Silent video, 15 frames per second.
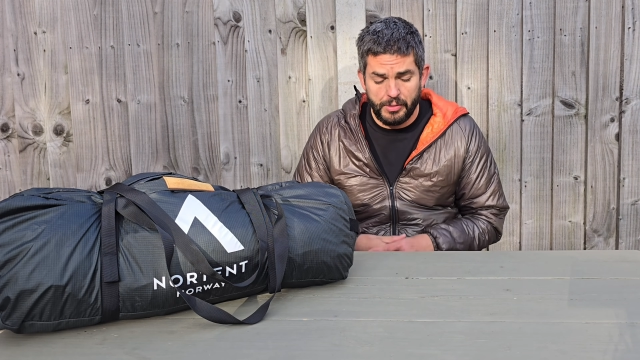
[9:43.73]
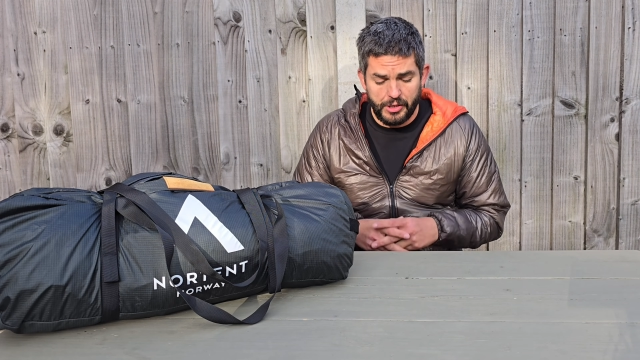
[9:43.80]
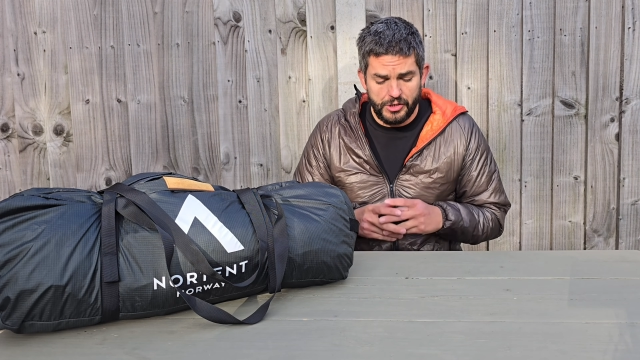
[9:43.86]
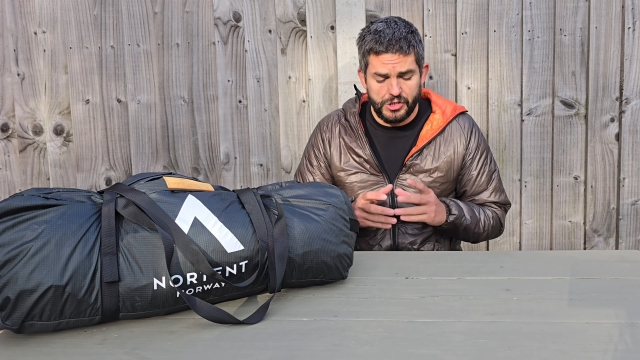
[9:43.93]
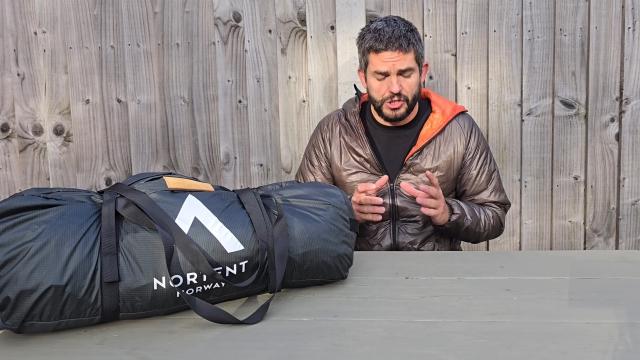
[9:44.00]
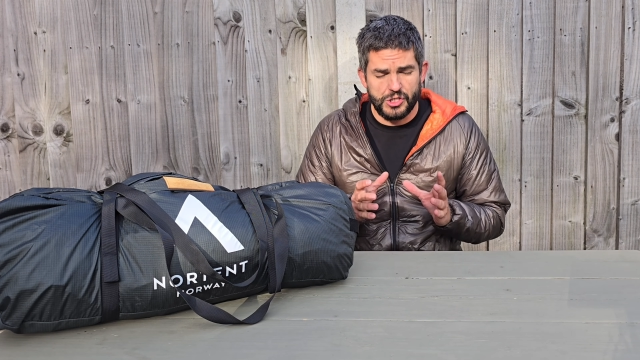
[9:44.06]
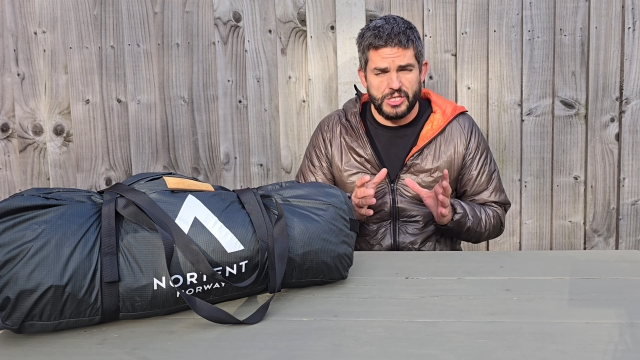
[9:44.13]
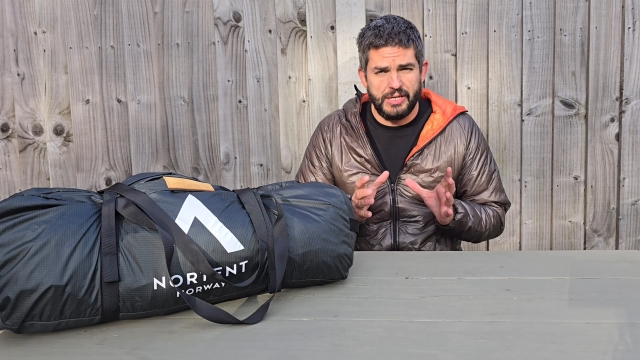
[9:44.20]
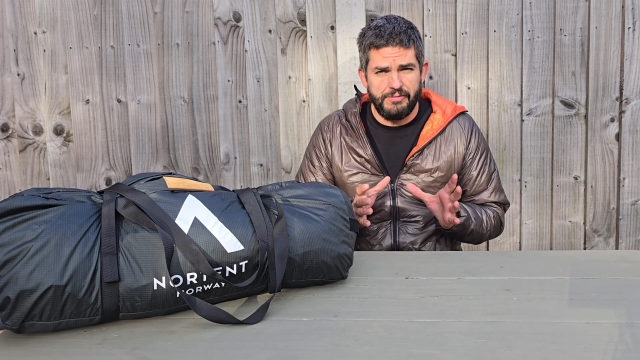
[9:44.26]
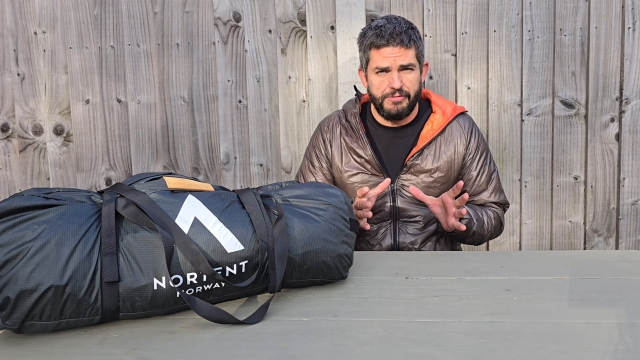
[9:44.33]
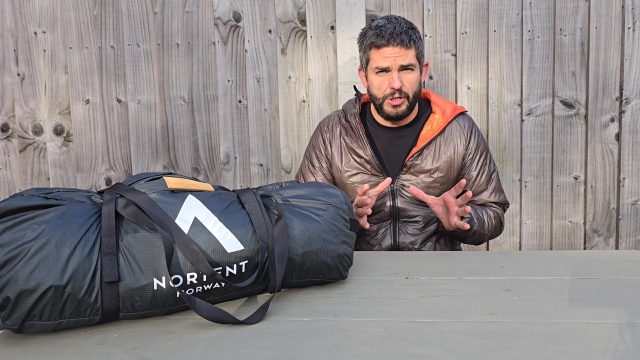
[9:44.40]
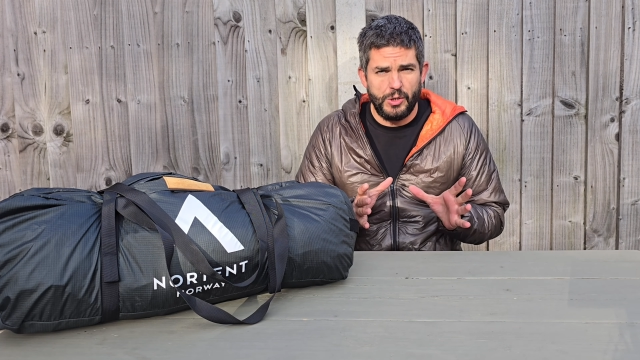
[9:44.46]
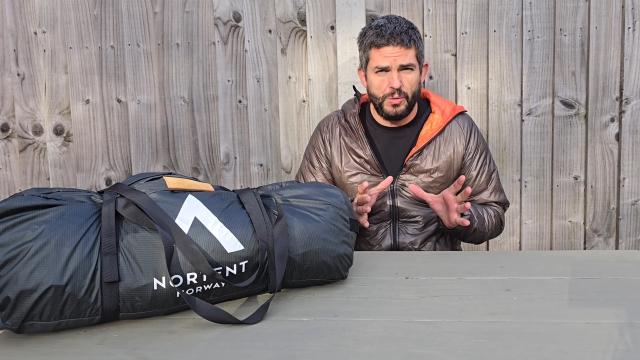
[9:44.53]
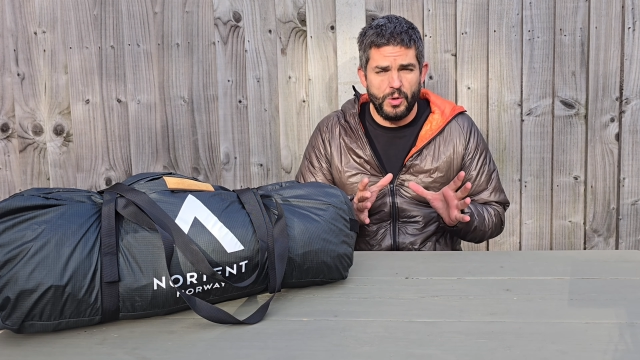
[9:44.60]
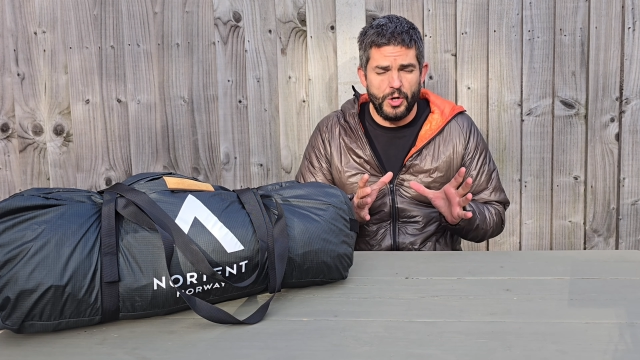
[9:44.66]
but it does
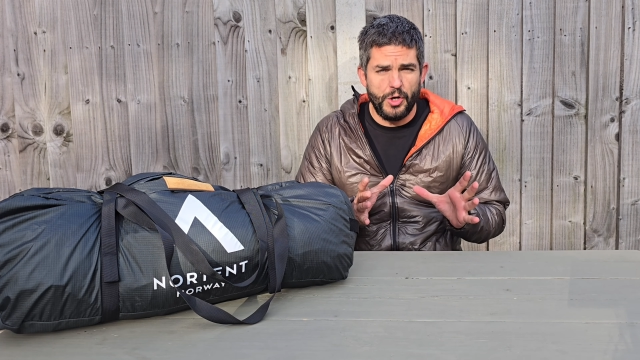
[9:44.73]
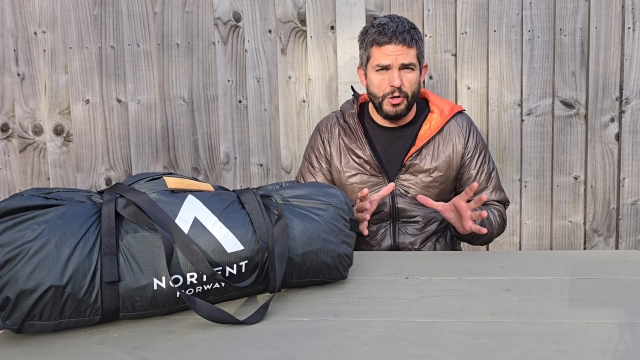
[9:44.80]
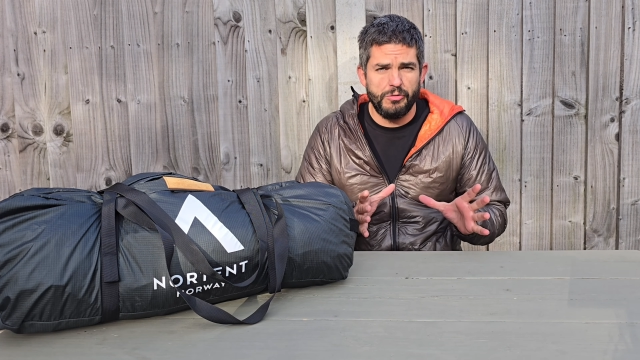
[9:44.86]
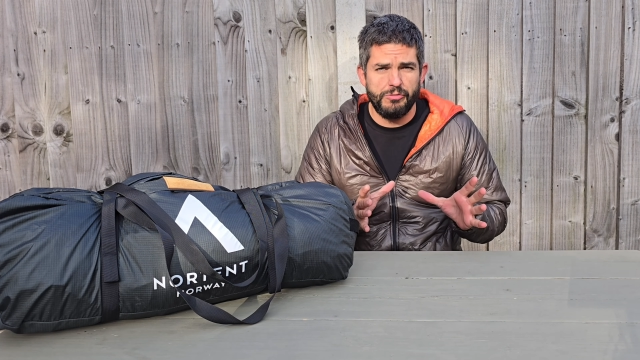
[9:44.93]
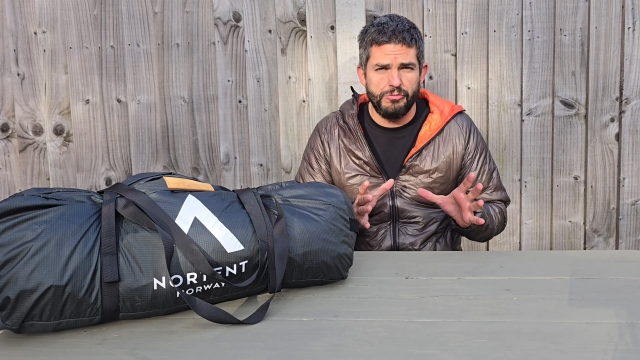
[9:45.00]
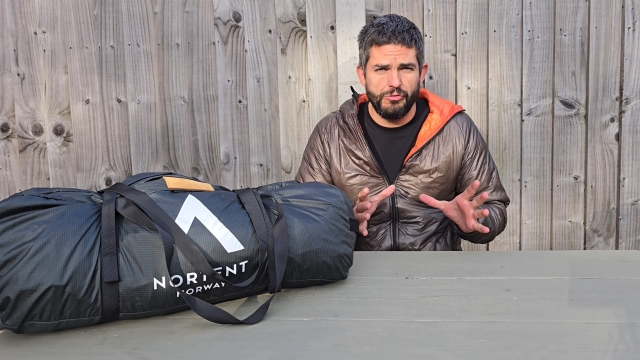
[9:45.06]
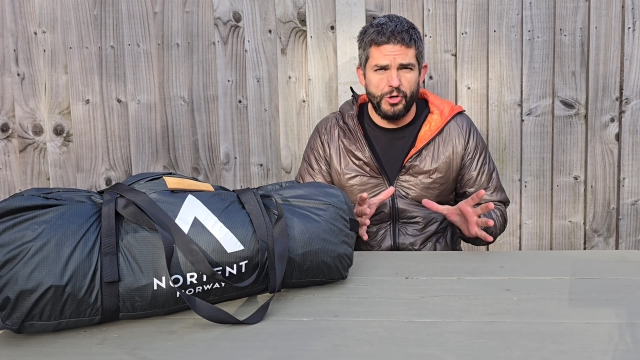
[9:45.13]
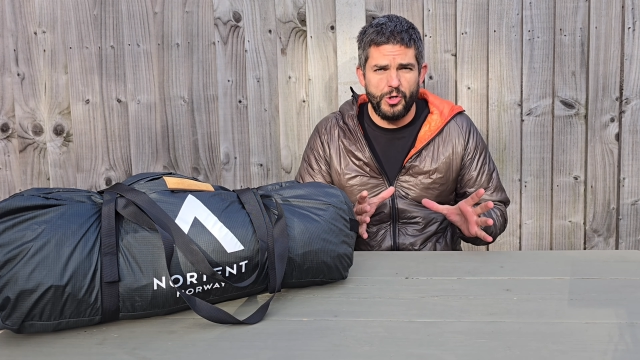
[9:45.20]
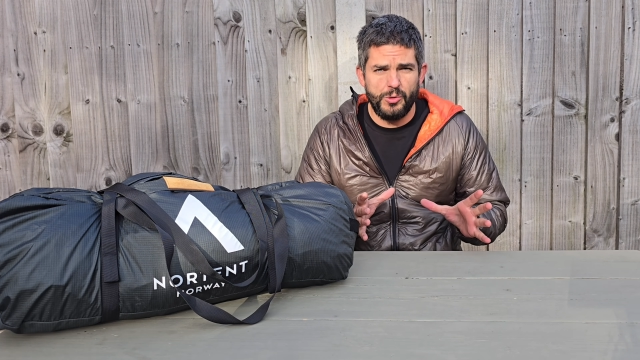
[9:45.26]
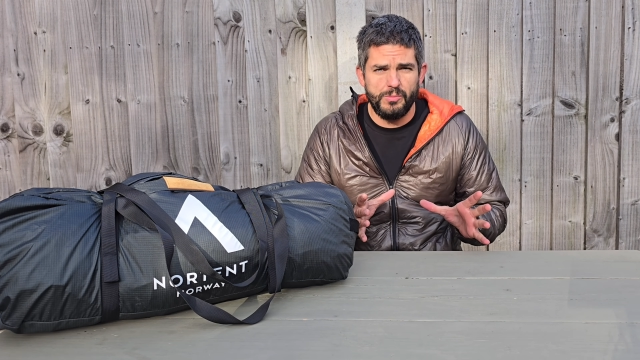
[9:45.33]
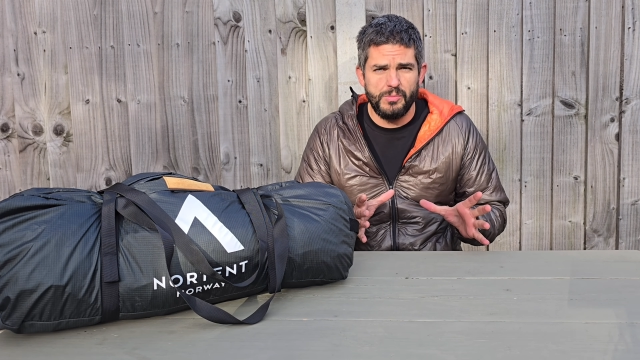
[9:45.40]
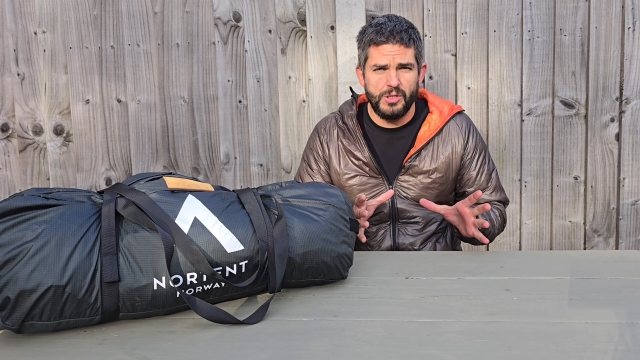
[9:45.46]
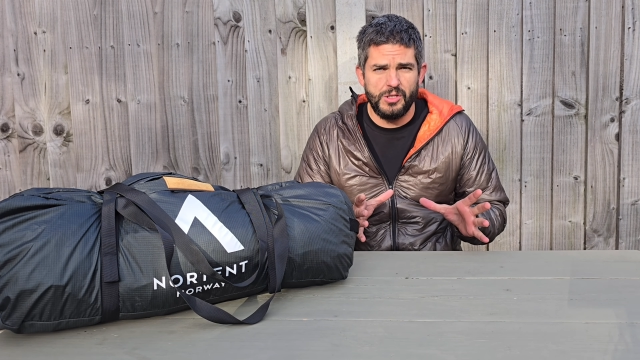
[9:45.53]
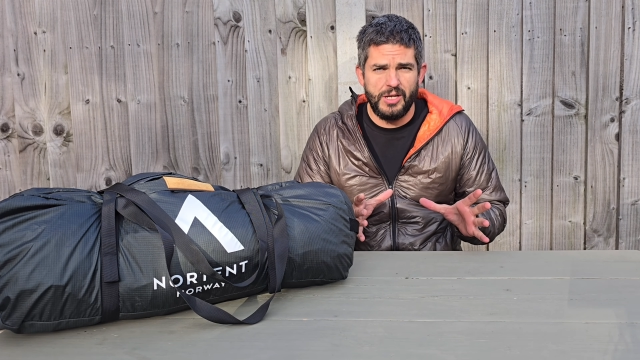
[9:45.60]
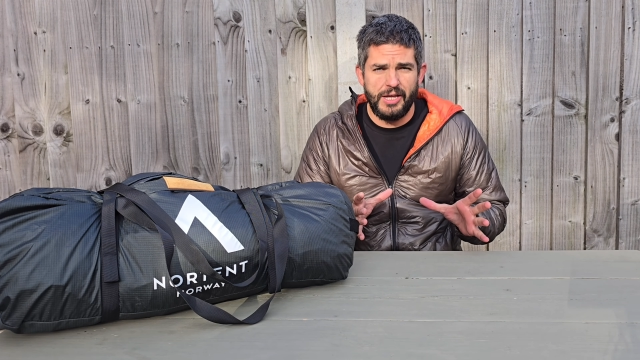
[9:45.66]
give you enough
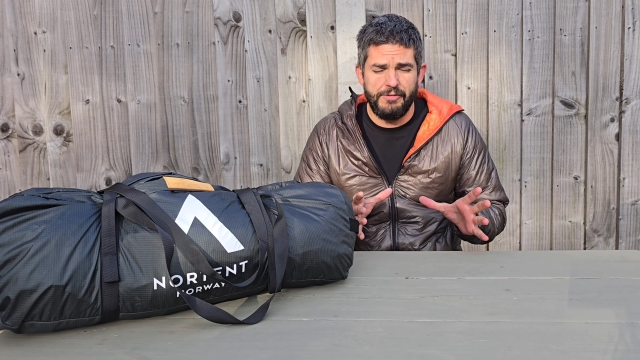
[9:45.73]
room